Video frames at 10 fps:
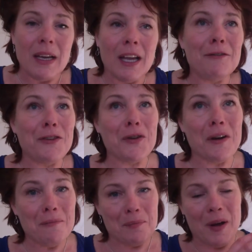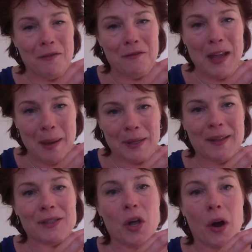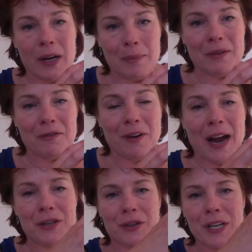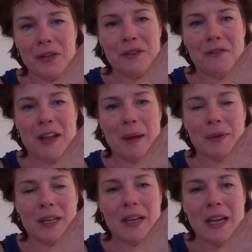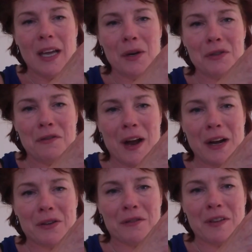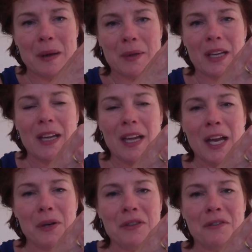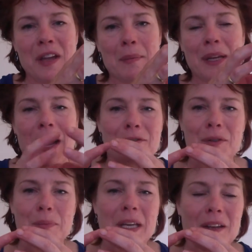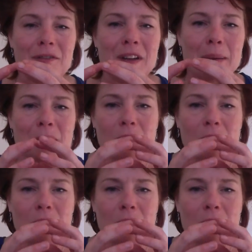if you're a family that's already been fractured. Here's a family. Here's a fractured family. Here's a family after being in family